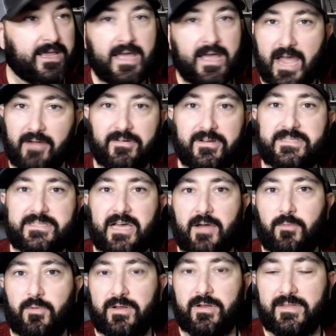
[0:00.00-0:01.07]
Every
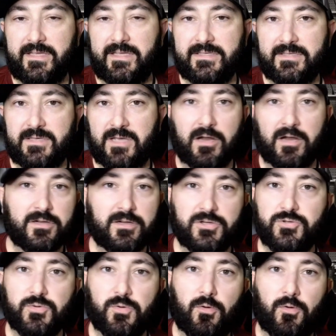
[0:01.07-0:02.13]
time one of these gun
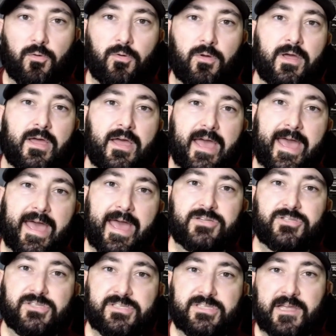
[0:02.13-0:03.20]
control
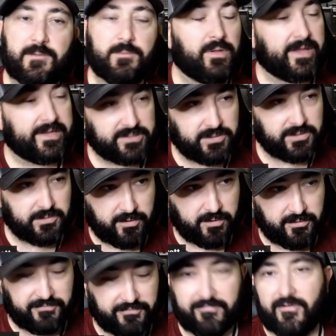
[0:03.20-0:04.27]
actions take place, they're one of
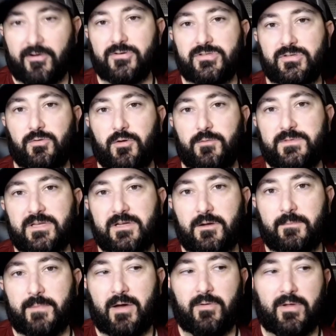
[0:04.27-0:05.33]
the first groups to
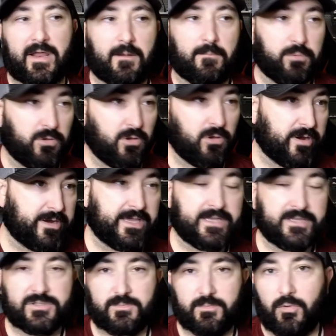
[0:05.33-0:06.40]
come out and applaud it and
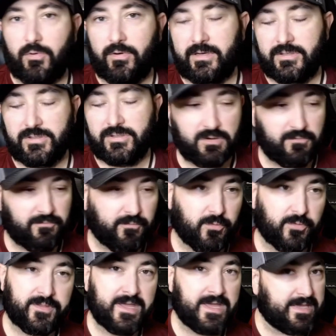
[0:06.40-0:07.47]
support it and so forth.